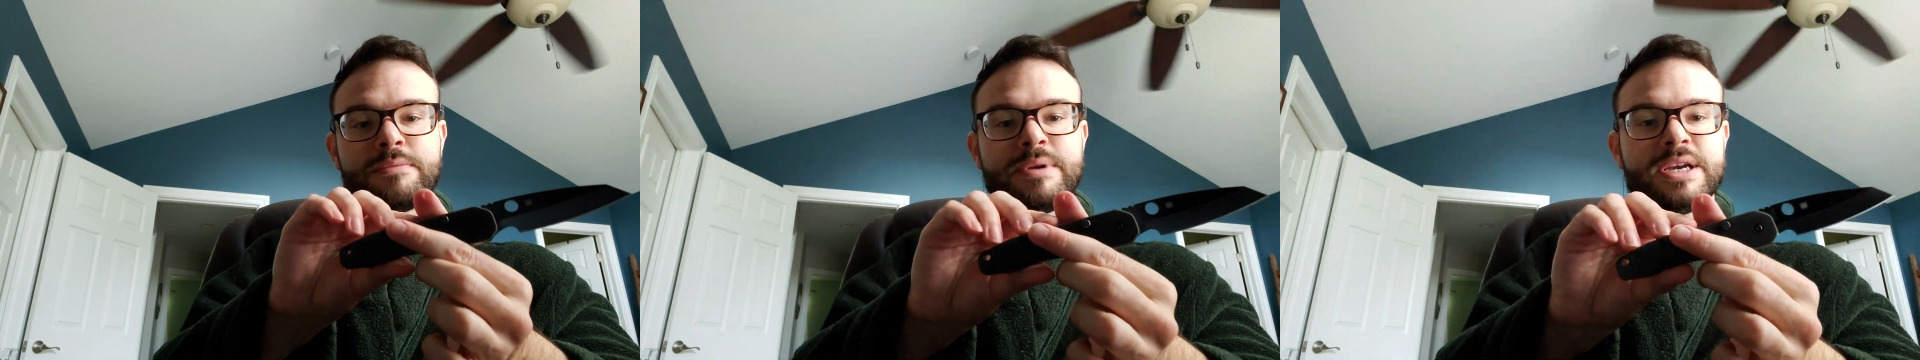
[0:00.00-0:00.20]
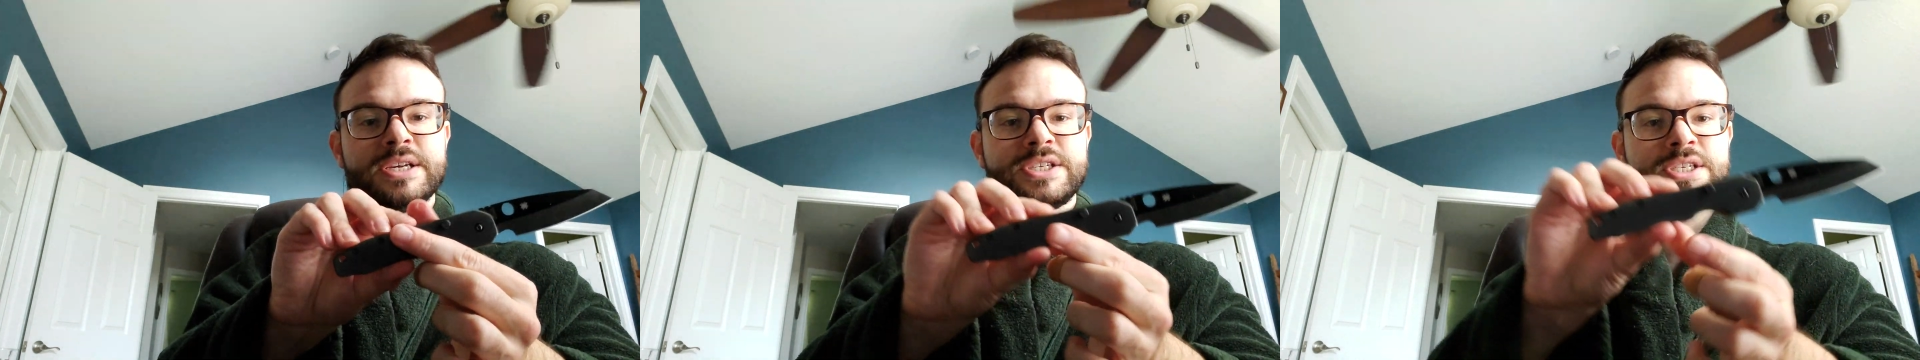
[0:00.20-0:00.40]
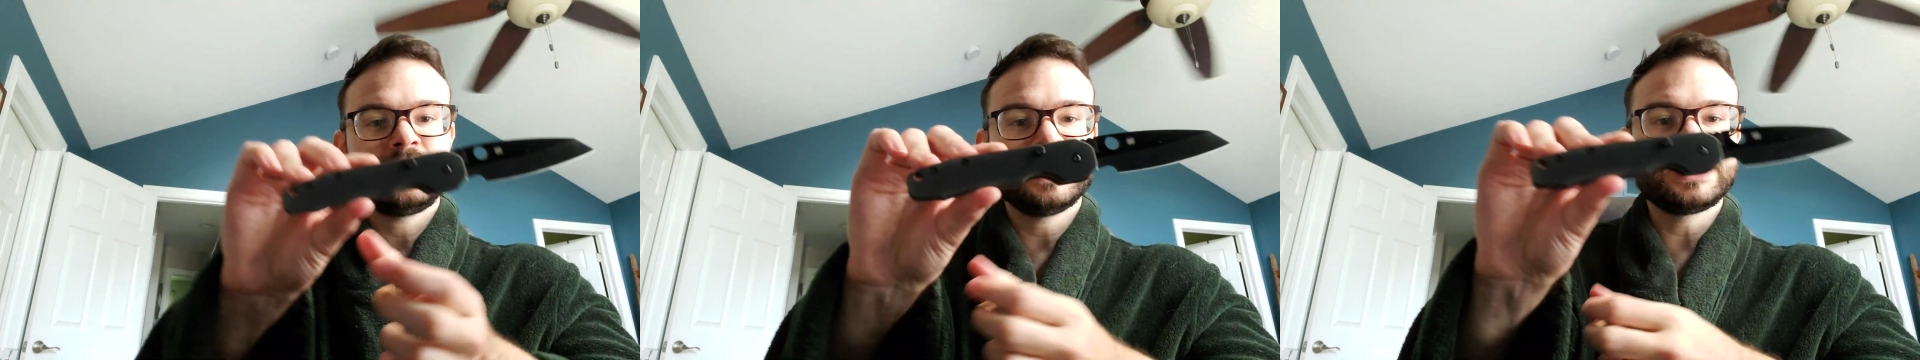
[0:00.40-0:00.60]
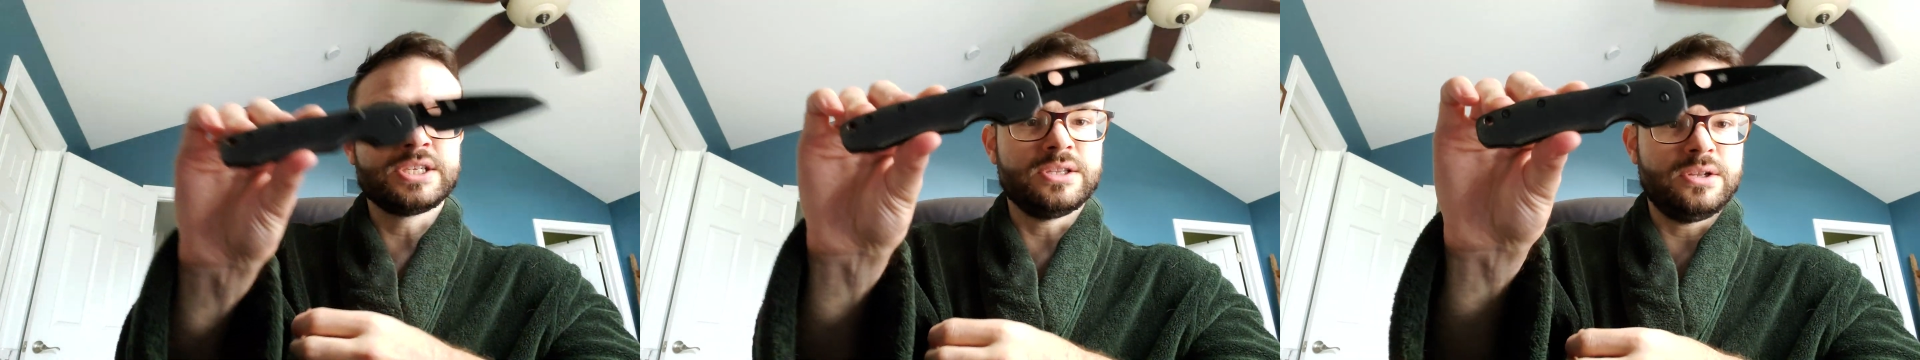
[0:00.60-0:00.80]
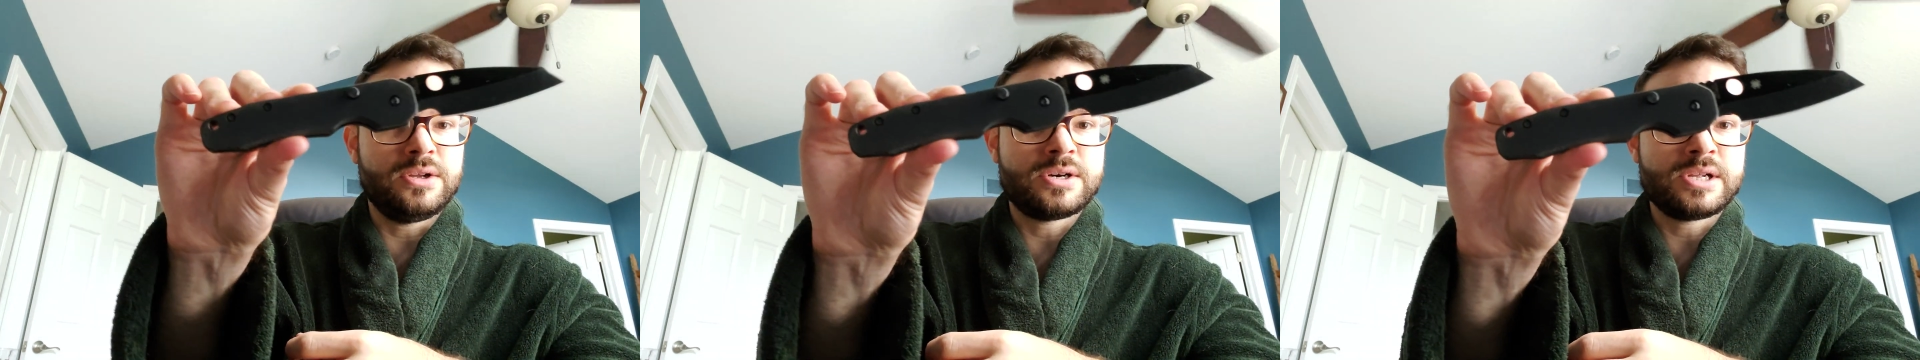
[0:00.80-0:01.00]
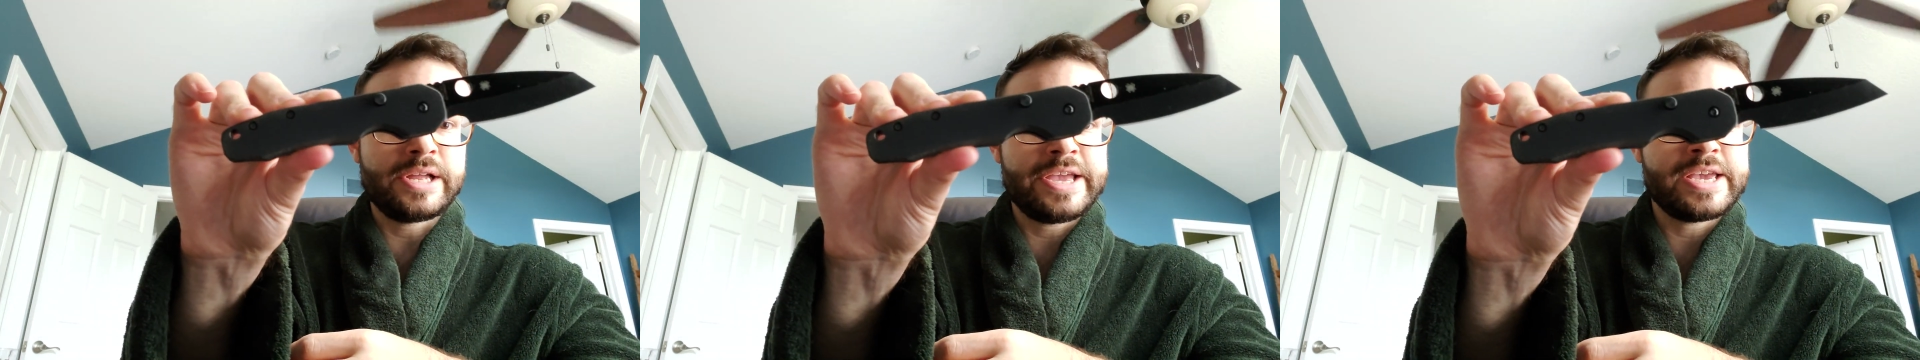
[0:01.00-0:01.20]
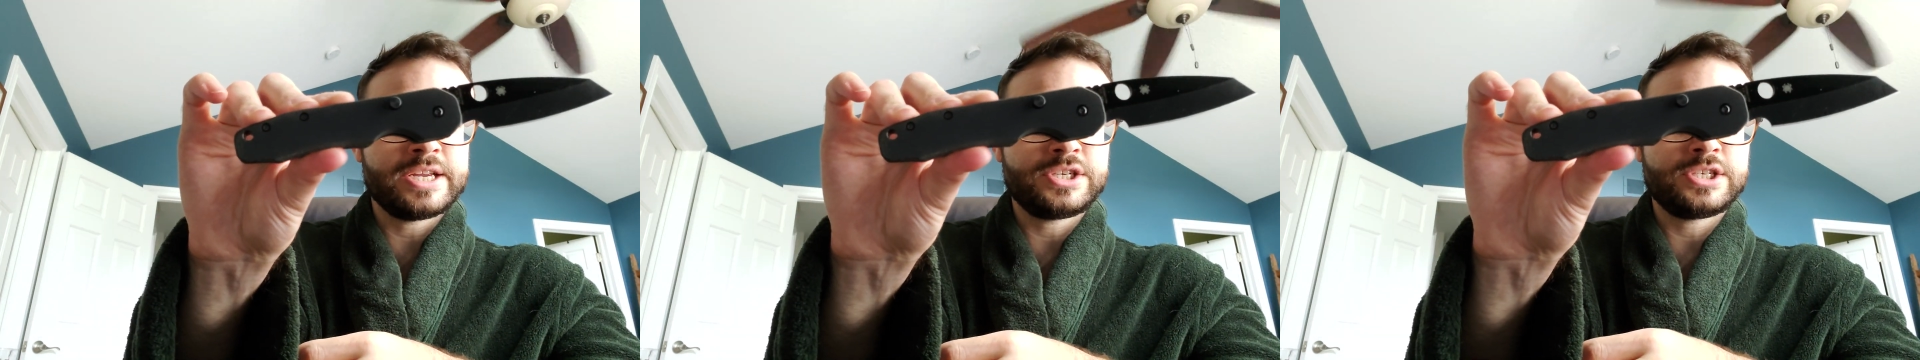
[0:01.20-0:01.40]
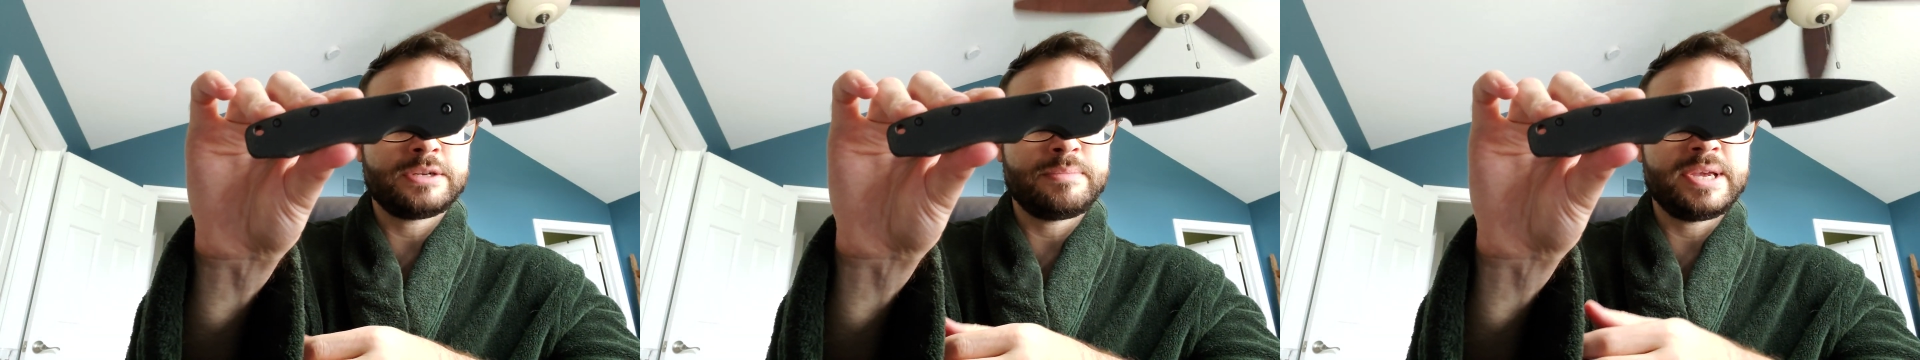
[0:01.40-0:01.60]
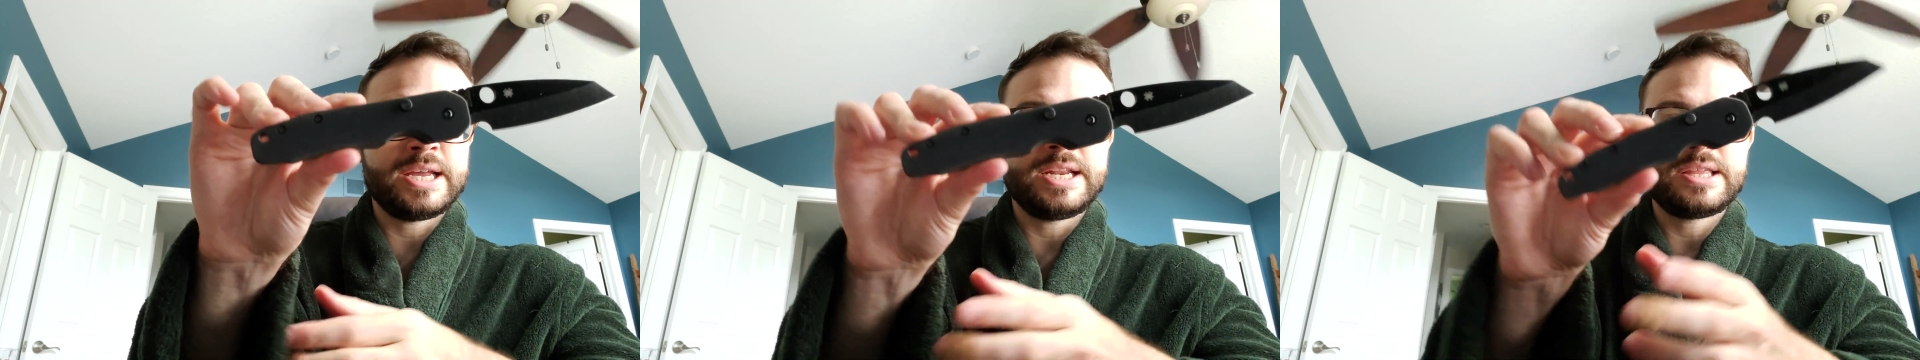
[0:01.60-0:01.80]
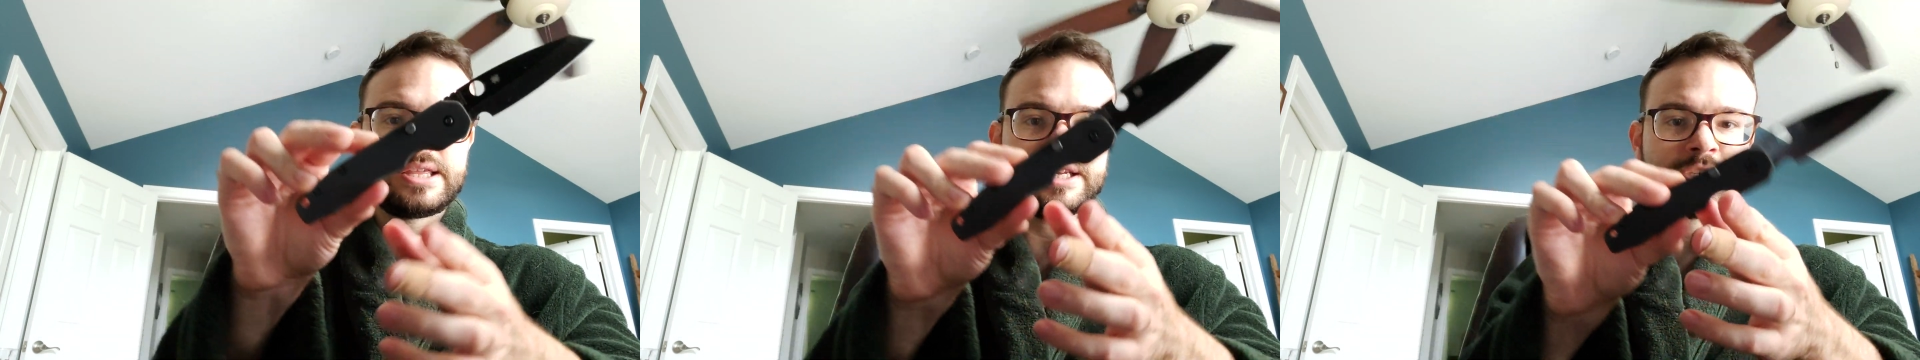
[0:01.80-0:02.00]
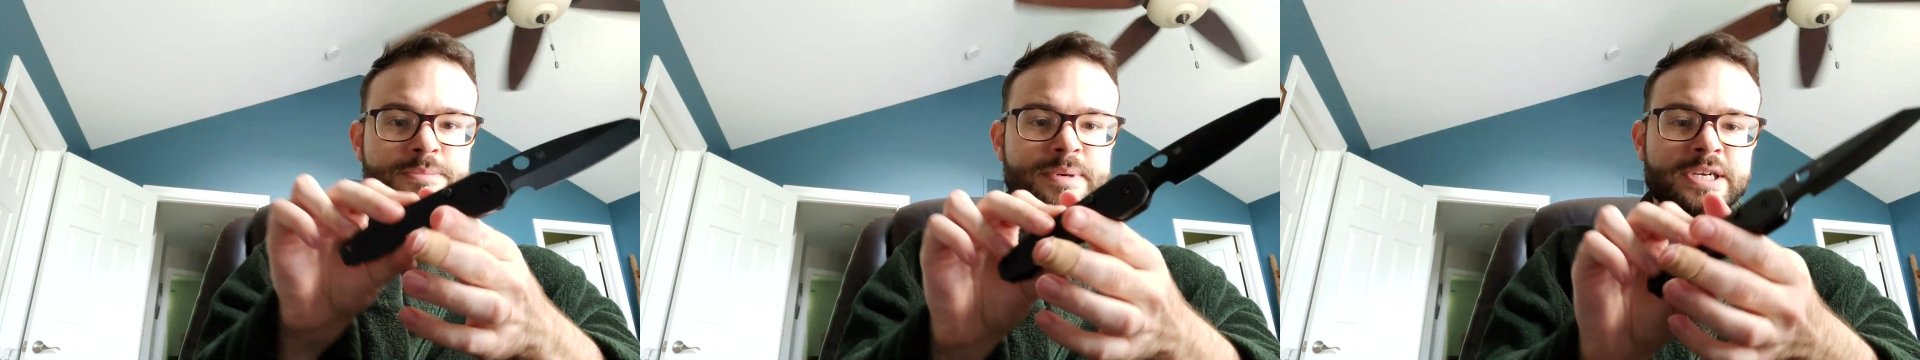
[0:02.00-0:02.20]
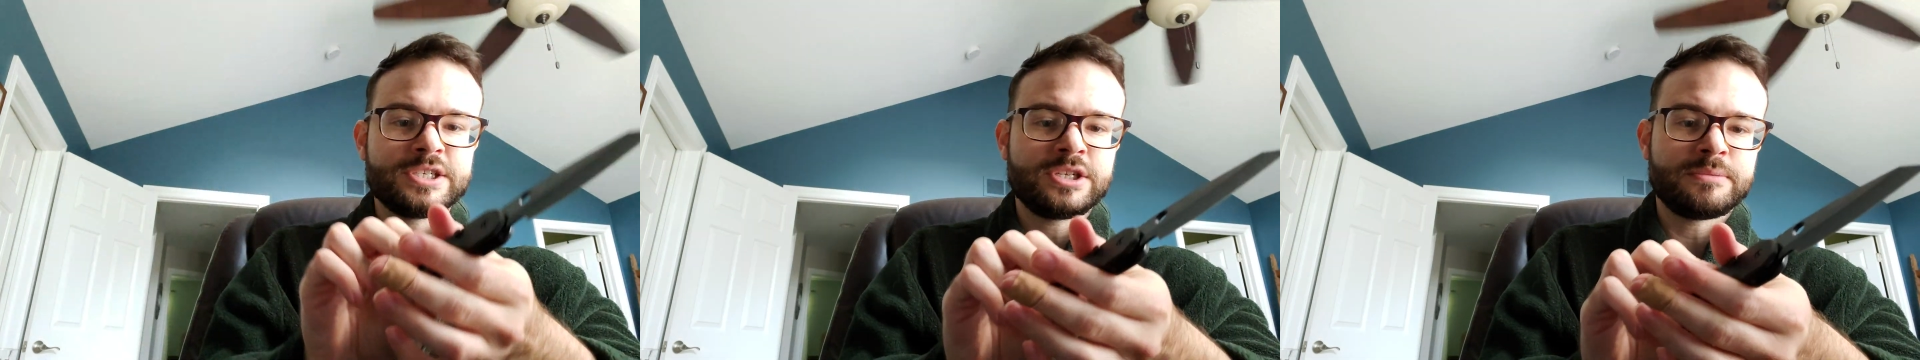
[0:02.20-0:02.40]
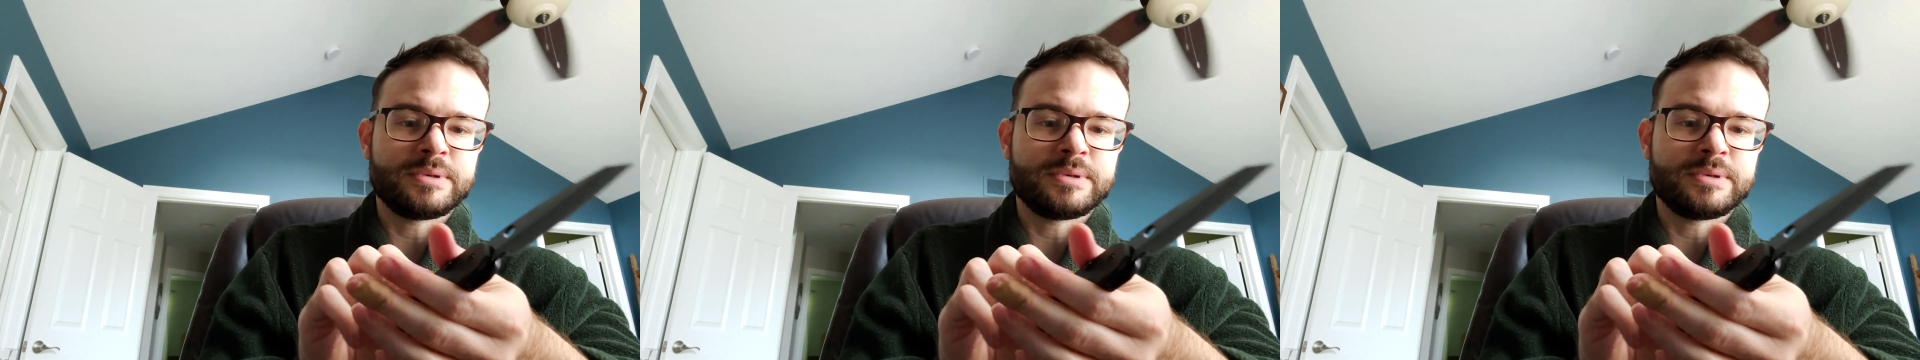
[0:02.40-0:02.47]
because it doesn't look like it should be anything special,